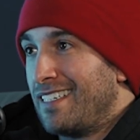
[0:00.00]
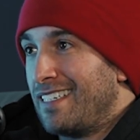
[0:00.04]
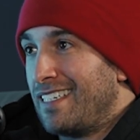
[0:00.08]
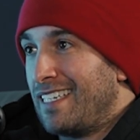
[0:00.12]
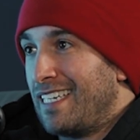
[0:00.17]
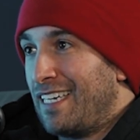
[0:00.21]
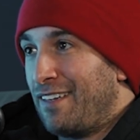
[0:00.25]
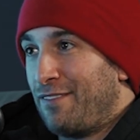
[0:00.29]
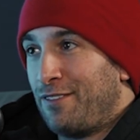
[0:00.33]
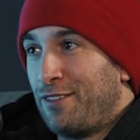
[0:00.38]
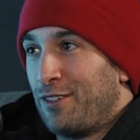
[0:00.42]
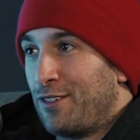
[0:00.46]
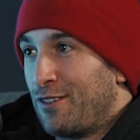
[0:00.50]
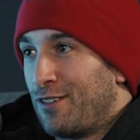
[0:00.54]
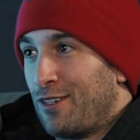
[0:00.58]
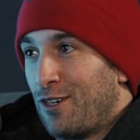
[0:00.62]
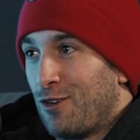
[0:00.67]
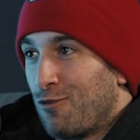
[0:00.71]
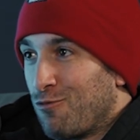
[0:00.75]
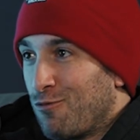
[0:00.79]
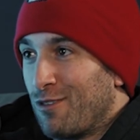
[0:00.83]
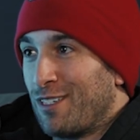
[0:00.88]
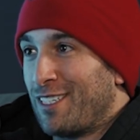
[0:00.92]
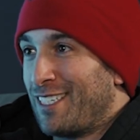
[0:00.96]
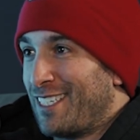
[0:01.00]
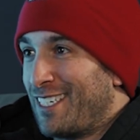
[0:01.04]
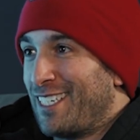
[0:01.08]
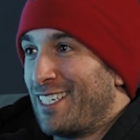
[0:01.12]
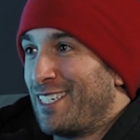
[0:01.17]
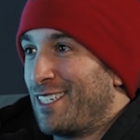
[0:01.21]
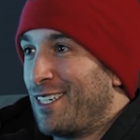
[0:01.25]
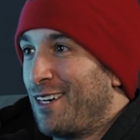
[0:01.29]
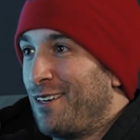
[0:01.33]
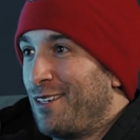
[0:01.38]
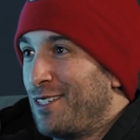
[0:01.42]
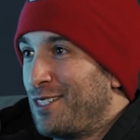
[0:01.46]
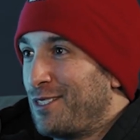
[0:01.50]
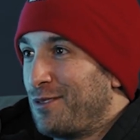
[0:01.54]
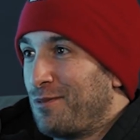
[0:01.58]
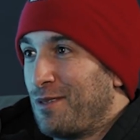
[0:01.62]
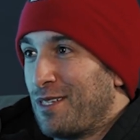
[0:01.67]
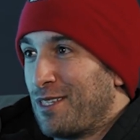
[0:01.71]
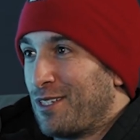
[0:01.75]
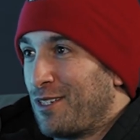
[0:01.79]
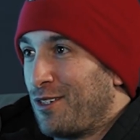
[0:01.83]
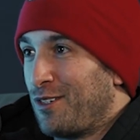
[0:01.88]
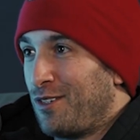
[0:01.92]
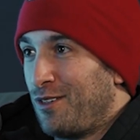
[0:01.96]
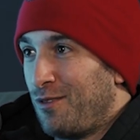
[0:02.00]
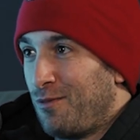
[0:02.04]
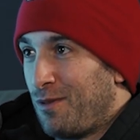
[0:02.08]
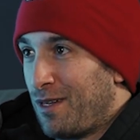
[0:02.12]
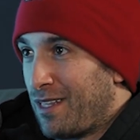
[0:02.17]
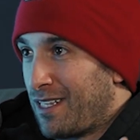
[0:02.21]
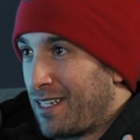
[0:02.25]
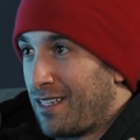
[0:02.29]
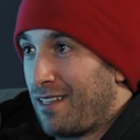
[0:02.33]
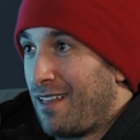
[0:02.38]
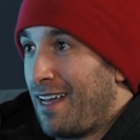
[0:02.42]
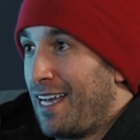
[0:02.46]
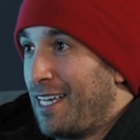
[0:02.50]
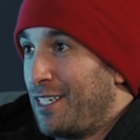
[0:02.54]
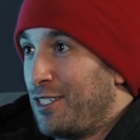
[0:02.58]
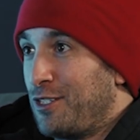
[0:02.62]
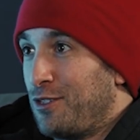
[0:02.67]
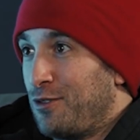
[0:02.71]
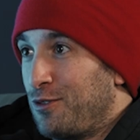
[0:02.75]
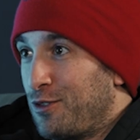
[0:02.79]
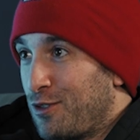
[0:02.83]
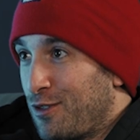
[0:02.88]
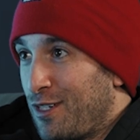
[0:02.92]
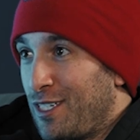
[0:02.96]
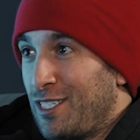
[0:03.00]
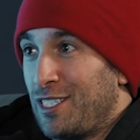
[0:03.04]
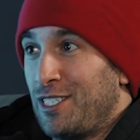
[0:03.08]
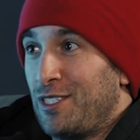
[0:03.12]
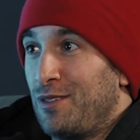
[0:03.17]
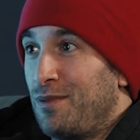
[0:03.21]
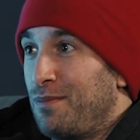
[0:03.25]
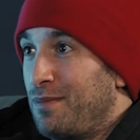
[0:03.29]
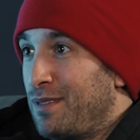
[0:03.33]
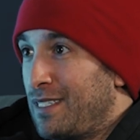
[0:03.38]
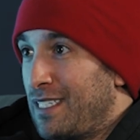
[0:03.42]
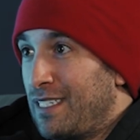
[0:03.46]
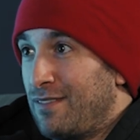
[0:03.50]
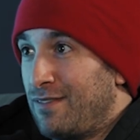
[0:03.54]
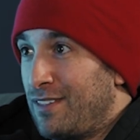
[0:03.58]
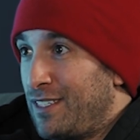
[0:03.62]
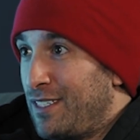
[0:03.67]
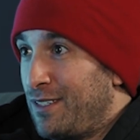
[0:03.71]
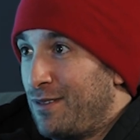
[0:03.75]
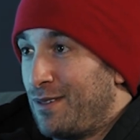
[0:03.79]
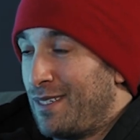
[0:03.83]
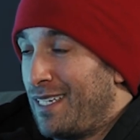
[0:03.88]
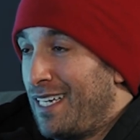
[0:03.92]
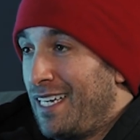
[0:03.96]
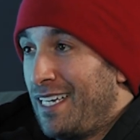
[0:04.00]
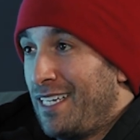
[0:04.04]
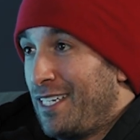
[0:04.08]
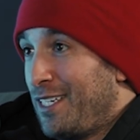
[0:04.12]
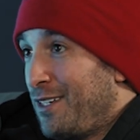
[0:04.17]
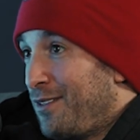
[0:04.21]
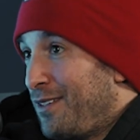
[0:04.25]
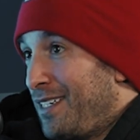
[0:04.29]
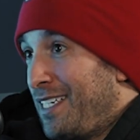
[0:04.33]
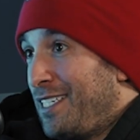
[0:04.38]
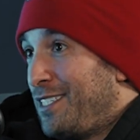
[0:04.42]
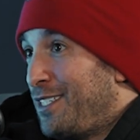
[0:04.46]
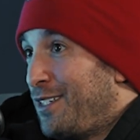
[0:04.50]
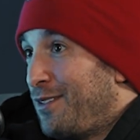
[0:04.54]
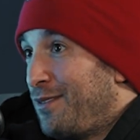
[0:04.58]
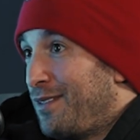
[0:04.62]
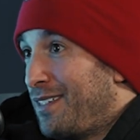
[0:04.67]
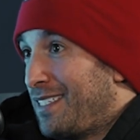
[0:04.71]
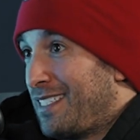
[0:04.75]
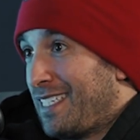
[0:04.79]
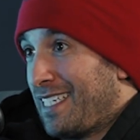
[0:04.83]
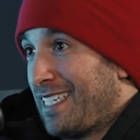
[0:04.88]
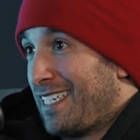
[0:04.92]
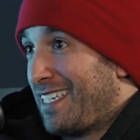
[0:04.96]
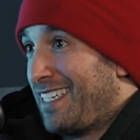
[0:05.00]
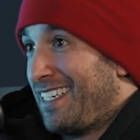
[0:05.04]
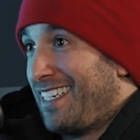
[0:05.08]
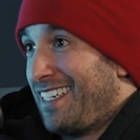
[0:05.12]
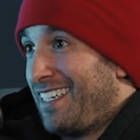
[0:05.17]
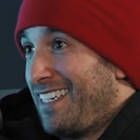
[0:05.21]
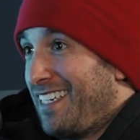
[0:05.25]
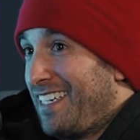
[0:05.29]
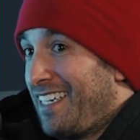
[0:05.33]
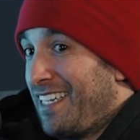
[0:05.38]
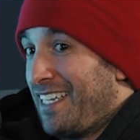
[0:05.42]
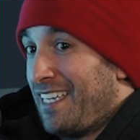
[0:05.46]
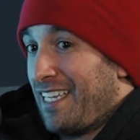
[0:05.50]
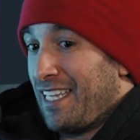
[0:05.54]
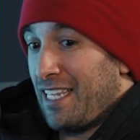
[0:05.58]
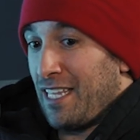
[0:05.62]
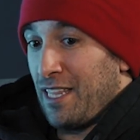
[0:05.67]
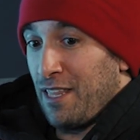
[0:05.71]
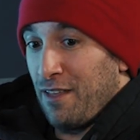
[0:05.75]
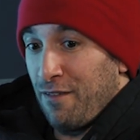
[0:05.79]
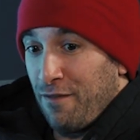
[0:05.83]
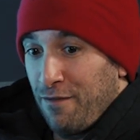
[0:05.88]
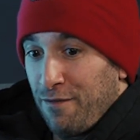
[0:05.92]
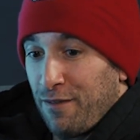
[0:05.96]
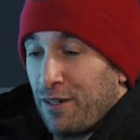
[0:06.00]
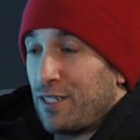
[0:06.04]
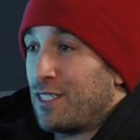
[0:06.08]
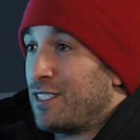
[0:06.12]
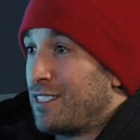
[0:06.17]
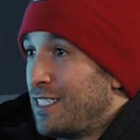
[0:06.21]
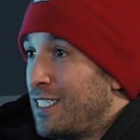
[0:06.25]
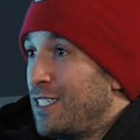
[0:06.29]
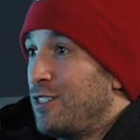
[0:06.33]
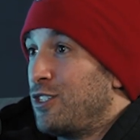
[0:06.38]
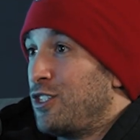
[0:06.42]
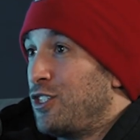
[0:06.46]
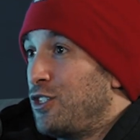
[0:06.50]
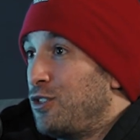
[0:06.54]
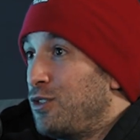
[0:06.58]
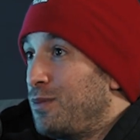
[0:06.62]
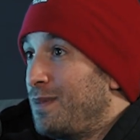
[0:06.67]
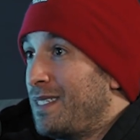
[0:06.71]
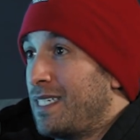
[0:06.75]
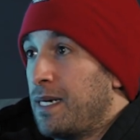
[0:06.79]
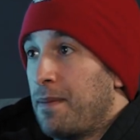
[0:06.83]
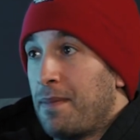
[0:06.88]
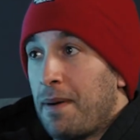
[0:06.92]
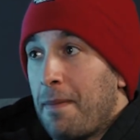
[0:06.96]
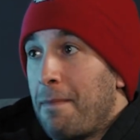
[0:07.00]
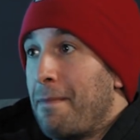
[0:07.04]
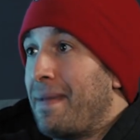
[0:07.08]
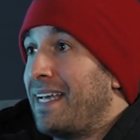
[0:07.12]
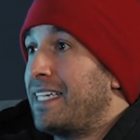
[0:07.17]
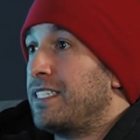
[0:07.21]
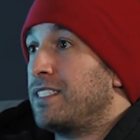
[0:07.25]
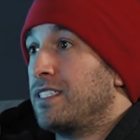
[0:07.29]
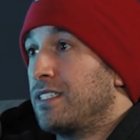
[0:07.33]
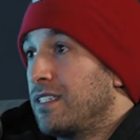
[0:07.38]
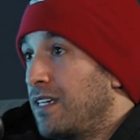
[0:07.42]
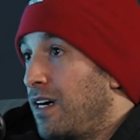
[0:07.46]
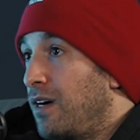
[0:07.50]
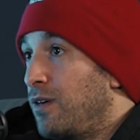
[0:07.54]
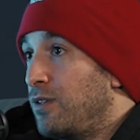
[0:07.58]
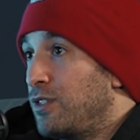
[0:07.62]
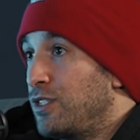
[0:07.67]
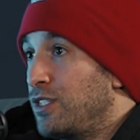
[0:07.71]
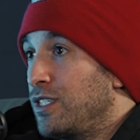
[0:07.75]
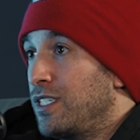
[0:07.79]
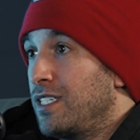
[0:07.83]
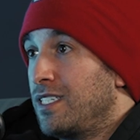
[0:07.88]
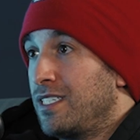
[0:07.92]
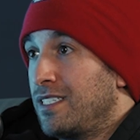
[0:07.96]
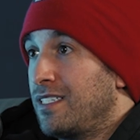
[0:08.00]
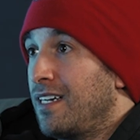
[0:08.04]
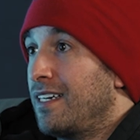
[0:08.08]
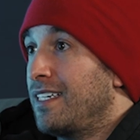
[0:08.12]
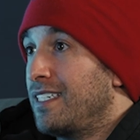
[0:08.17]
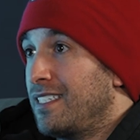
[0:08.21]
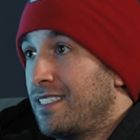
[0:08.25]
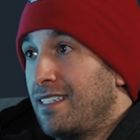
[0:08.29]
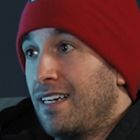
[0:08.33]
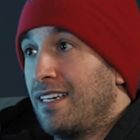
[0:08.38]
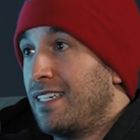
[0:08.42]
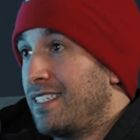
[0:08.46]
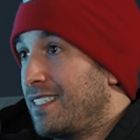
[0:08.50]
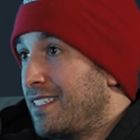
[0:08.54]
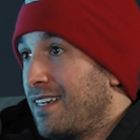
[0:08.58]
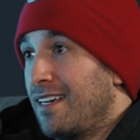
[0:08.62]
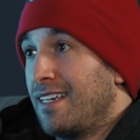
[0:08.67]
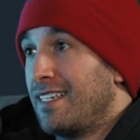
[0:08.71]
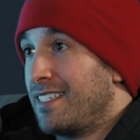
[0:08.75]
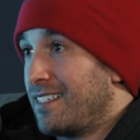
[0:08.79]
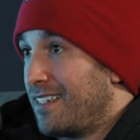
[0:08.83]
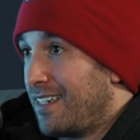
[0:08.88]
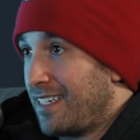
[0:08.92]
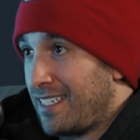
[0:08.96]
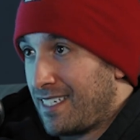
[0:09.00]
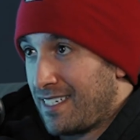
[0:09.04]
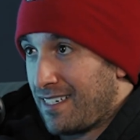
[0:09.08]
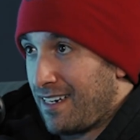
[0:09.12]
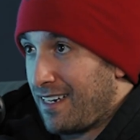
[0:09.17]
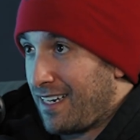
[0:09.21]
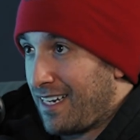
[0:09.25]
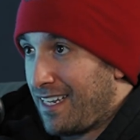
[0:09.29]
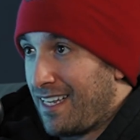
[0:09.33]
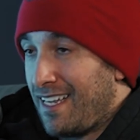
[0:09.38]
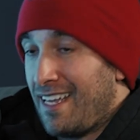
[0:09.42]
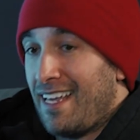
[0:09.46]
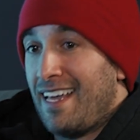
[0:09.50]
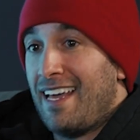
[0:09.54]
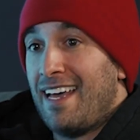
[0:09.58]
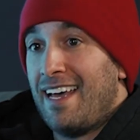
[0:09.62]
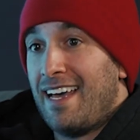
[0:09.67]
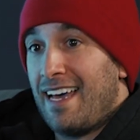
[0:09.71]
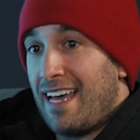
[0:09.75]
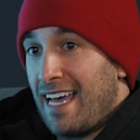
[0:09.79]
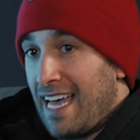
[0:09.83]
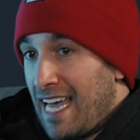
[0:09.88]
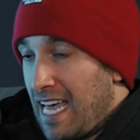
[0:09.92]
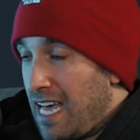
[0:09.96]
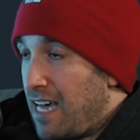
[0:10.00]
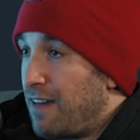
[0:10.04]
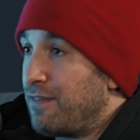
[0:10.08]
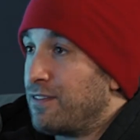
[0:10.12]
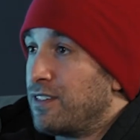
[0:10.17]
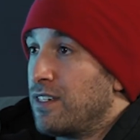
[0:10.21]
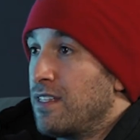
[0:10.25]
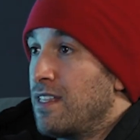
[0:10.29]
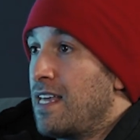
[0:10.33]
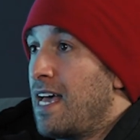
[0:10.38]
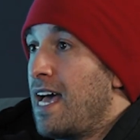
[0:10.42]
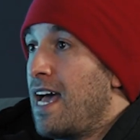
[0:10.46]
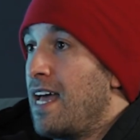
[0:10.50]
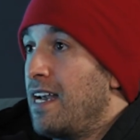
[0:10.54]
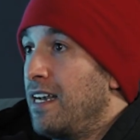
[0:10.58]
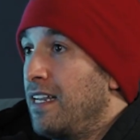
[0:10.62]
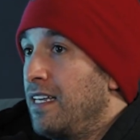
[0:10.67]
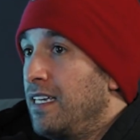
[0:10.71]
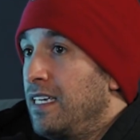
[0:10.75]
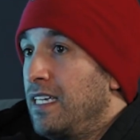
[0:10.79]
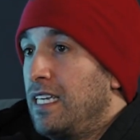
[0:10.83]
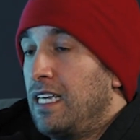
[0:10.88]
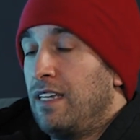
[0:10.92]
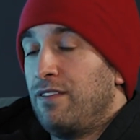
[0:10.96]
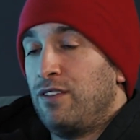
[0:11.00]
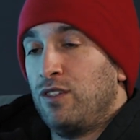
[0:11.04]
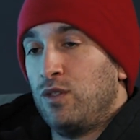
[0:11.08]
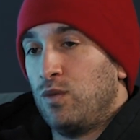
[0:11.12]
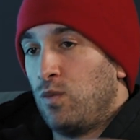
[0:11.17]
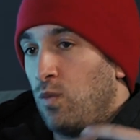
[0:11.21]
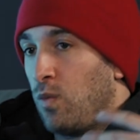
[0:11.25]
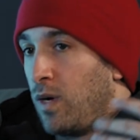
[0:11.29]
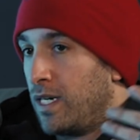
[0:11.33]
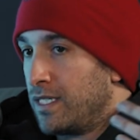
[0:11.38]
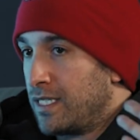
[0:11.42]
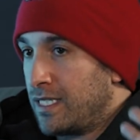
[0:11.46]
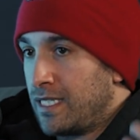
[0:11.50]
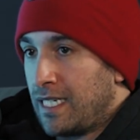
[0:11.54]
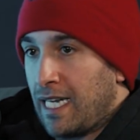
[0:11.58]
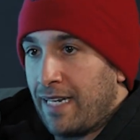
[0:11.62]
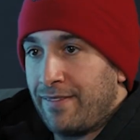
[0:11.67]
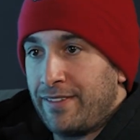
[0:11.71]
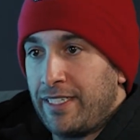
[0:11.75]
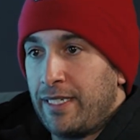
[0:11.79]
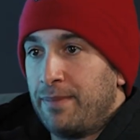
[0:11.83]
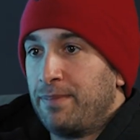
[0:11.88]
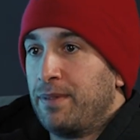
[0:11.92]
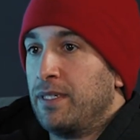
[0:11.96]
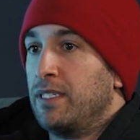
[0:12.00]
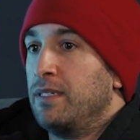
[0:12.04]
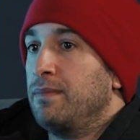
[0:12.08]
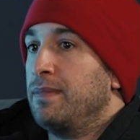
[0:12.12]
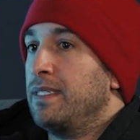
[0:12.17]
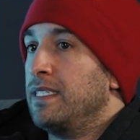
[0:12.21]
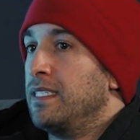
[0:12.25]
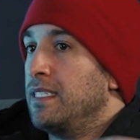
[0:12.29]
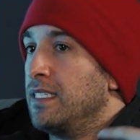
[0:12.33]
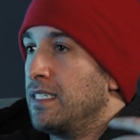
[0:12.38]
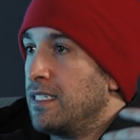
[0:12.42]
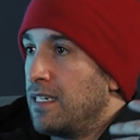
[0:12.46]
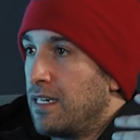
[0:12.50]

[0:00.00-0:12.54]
if you're a really good coach with clients who trust you and believe in you, and you don't need to. It's like, the first thing you should do is become an amazing coach. Study, study, study, study, study. After that, if you want to dive deeper into business and